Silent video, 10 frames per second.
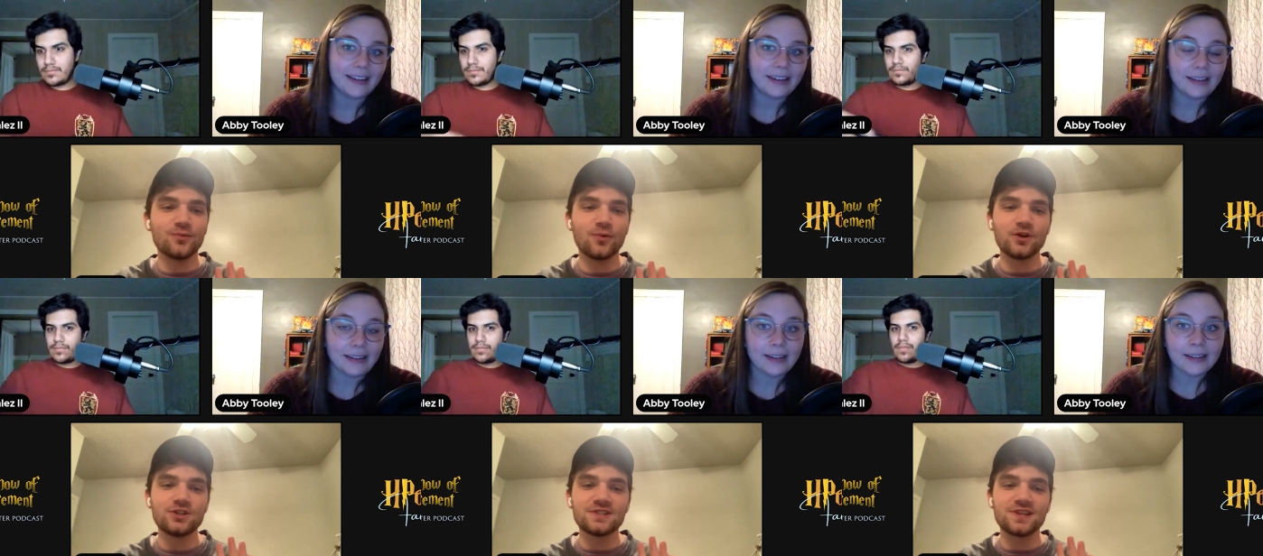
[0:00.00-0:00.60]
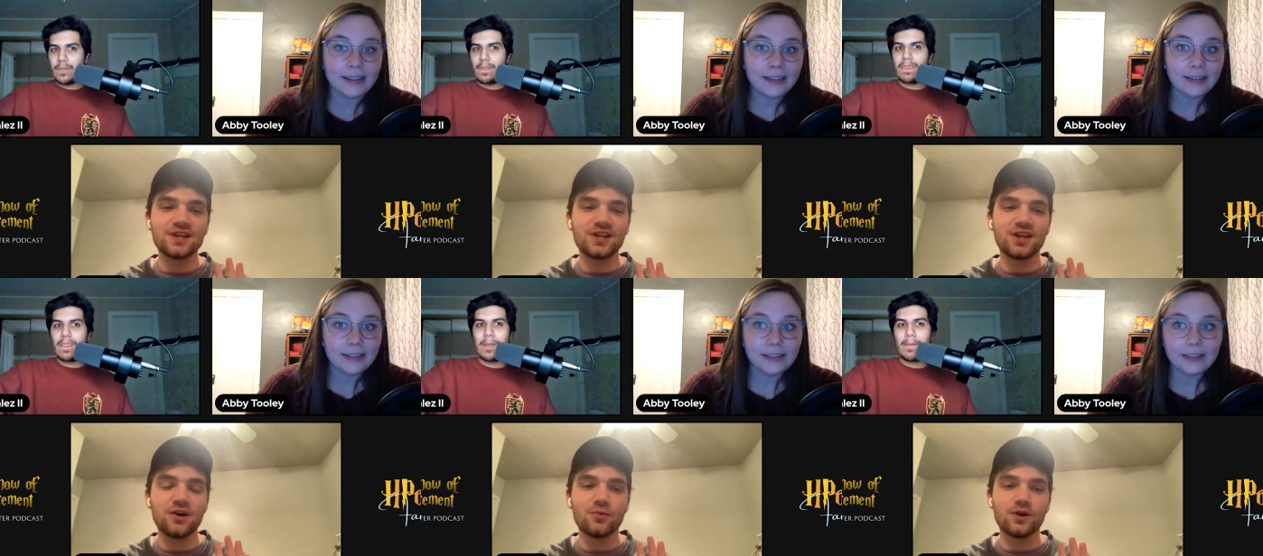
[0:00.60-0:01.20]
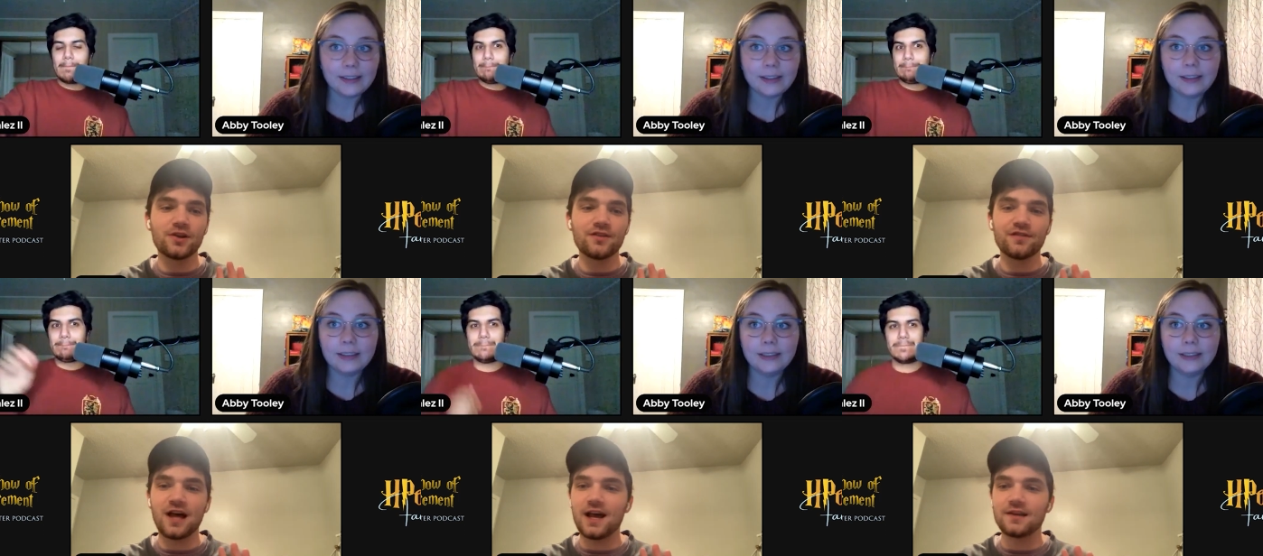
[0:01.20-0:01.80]
Speaker 1: we're just going to go. We're going to
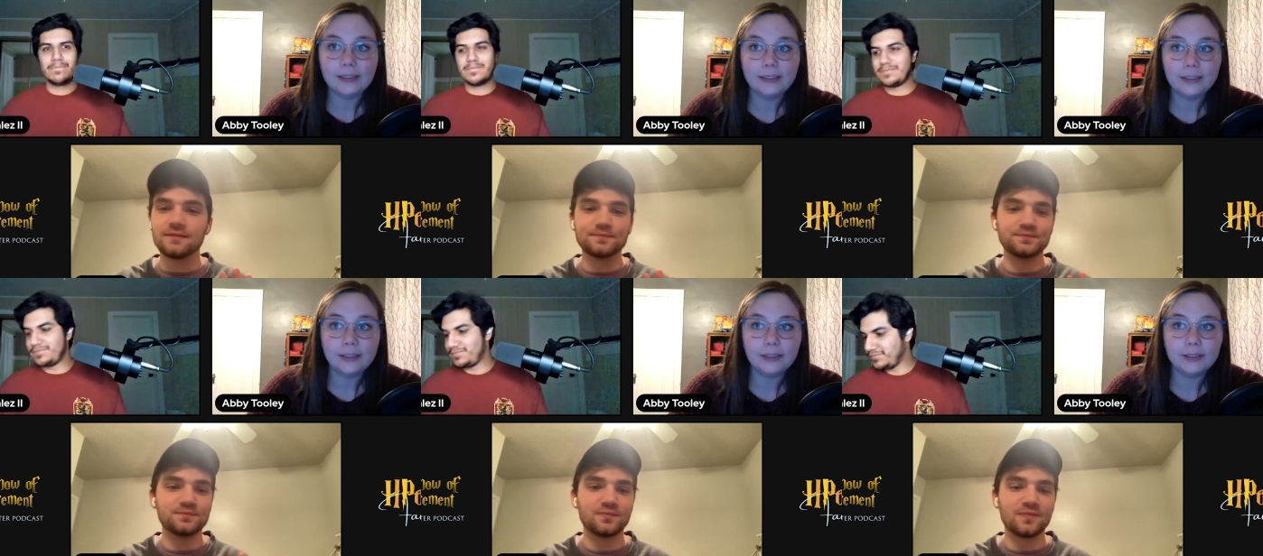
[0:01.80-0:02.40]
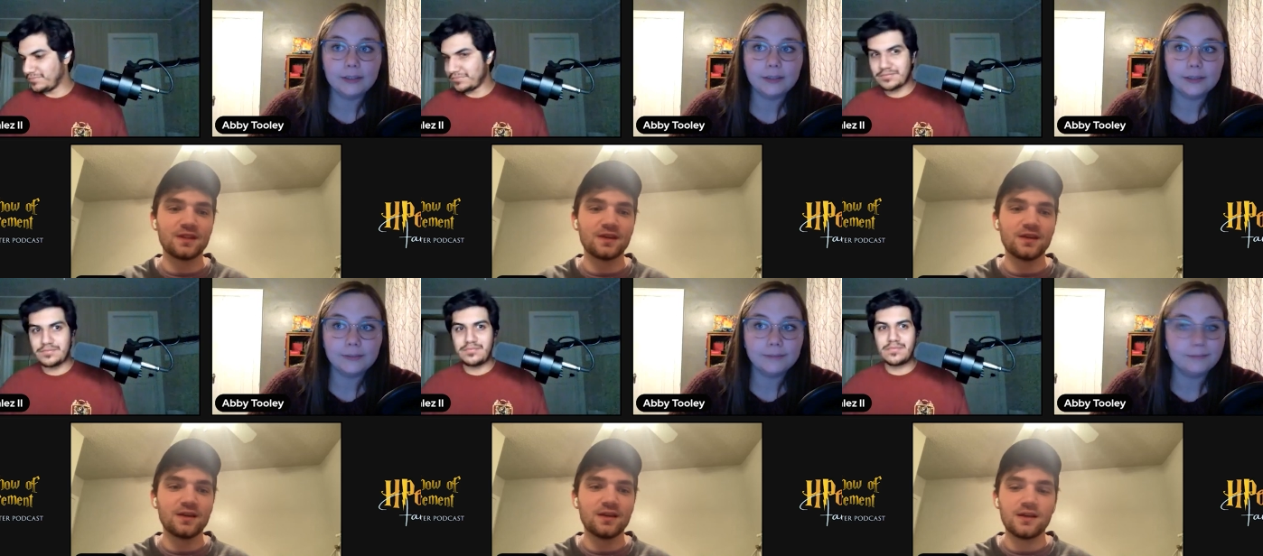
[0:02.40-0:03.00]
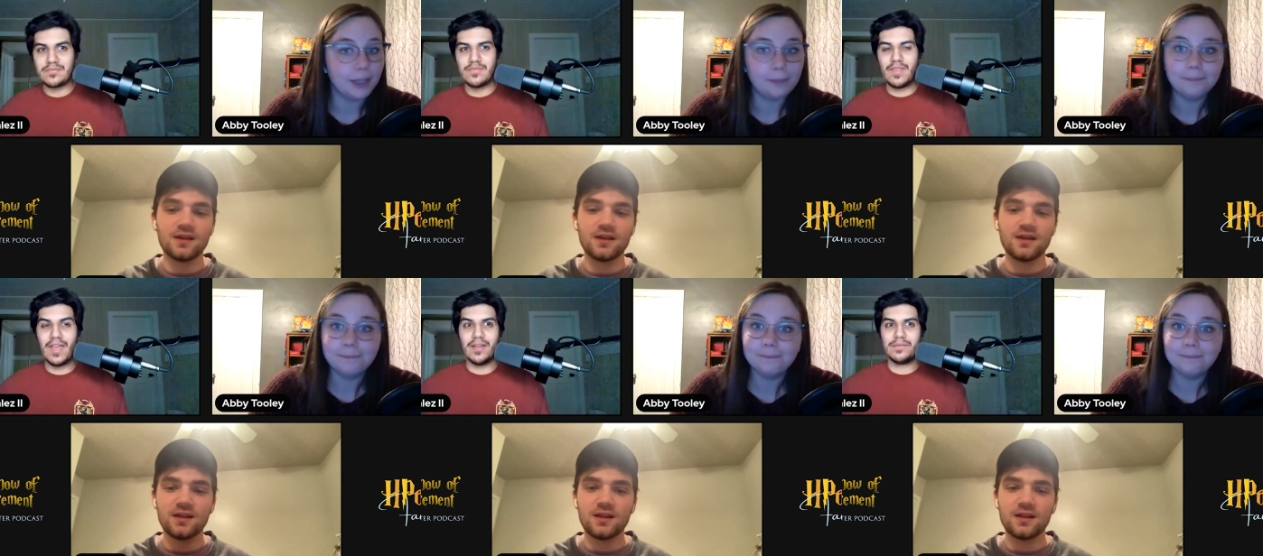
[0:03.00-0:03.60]
fly.
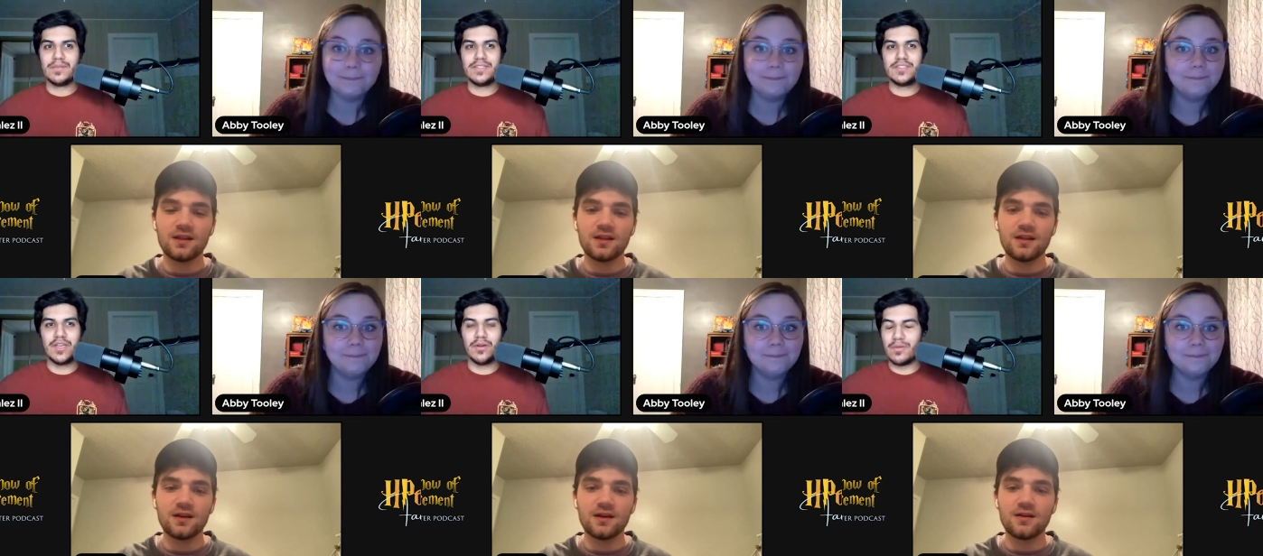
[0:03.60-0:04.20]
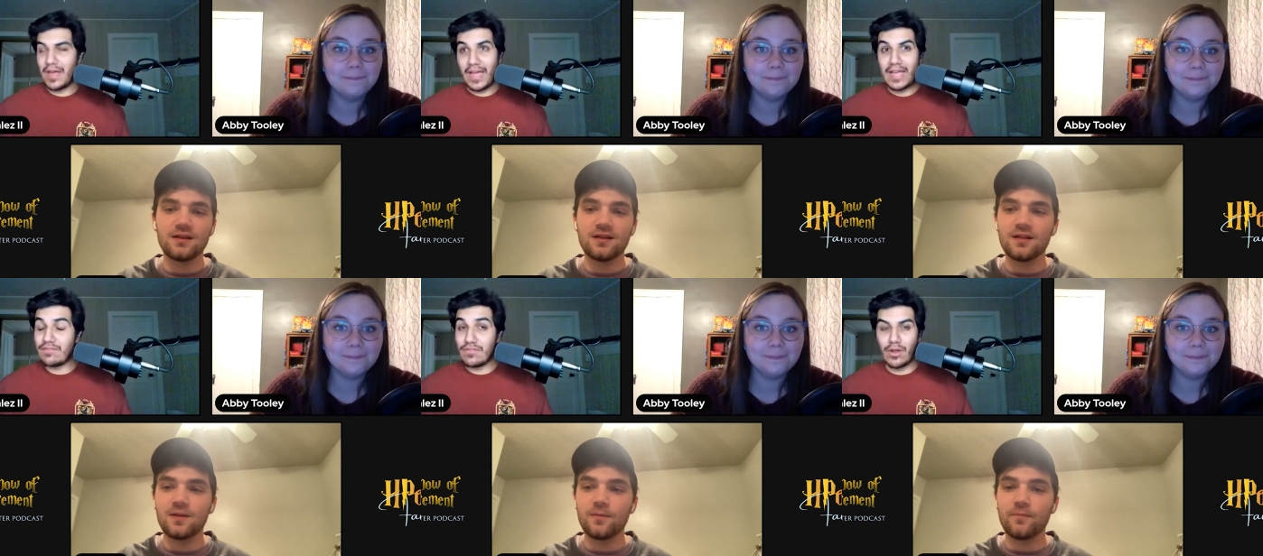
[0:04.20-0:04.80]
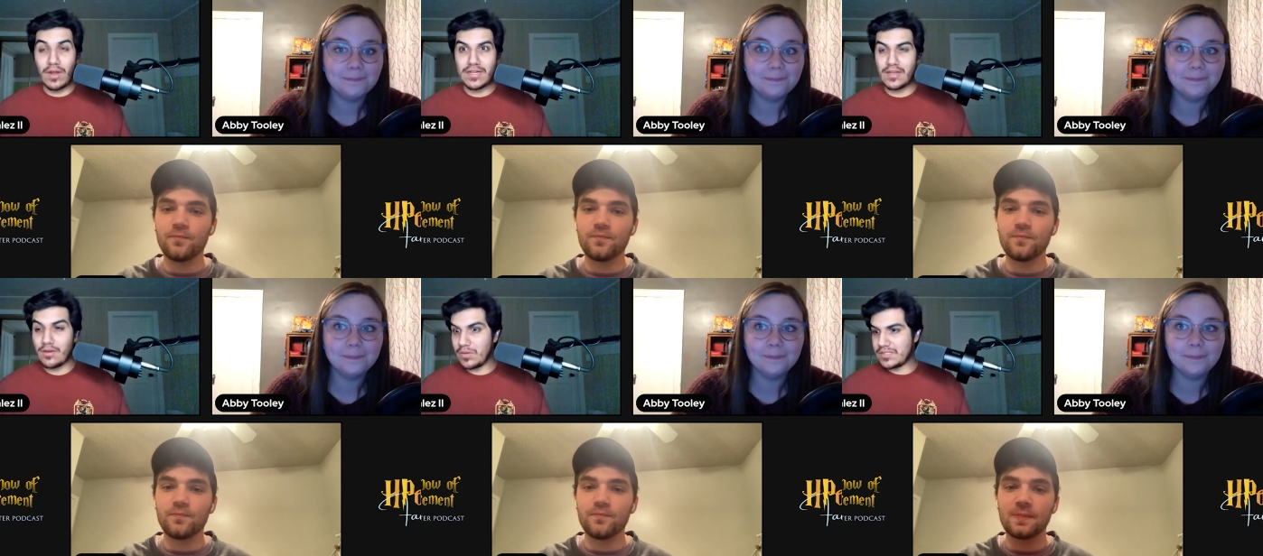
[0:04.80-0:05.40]
Speaker 2: Yep. Yeah, let's go. I have no
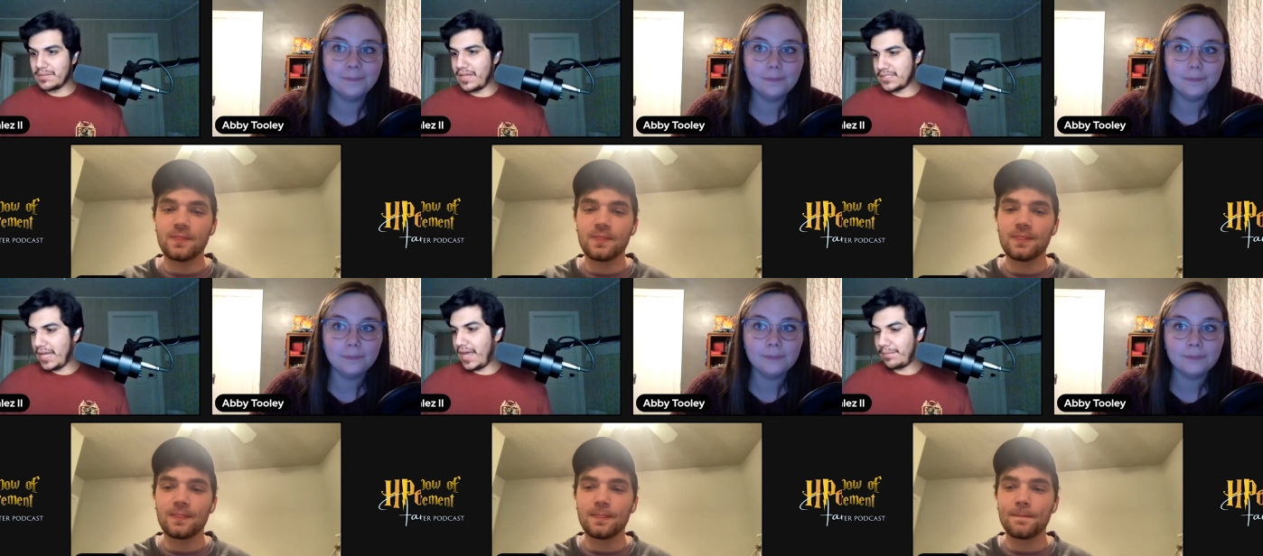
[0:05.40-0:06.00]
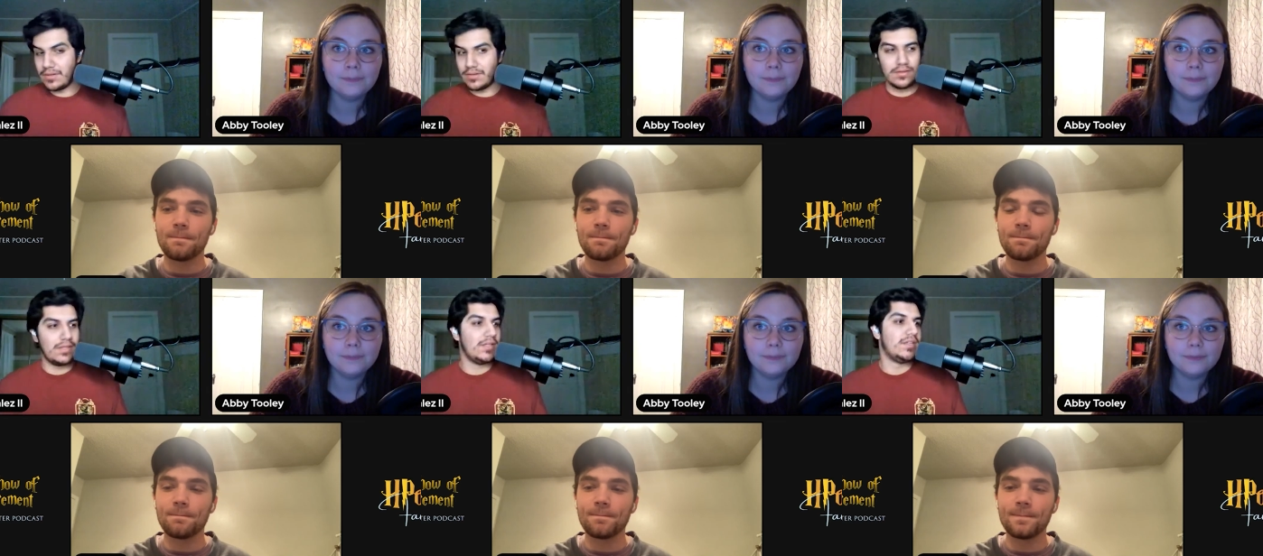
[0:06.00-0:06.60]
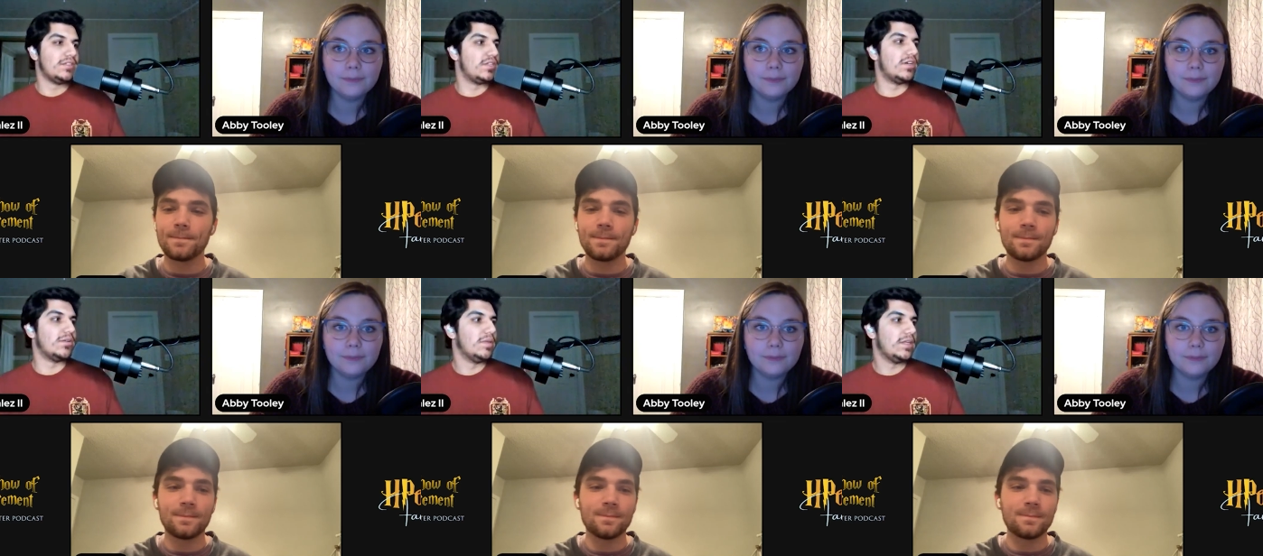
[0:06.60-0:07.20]
idea what's about to happen.
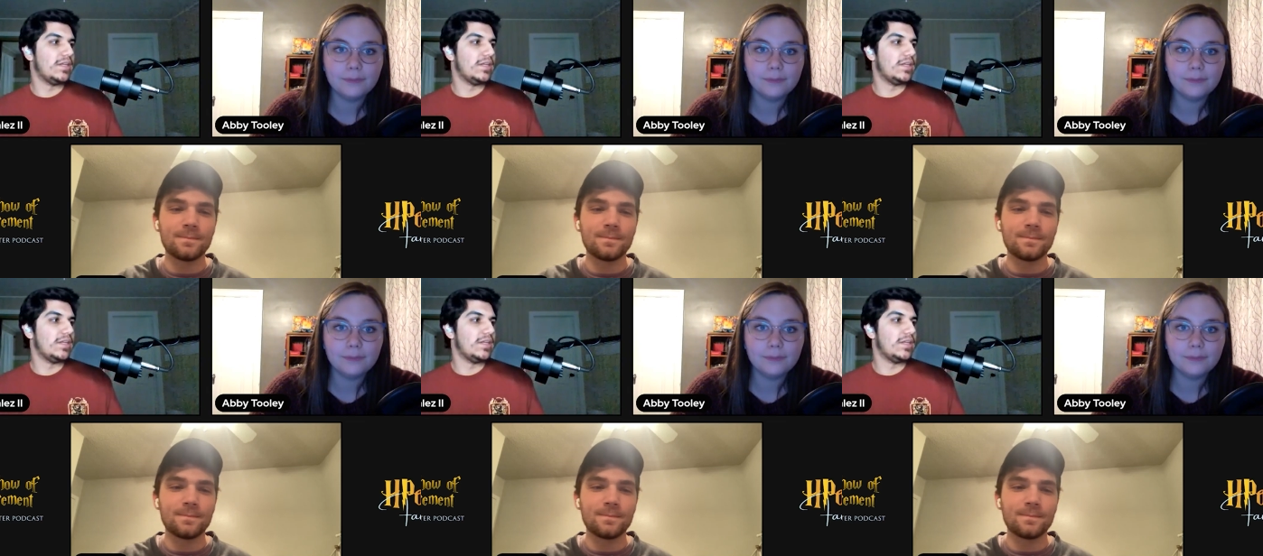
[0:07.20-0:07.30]
So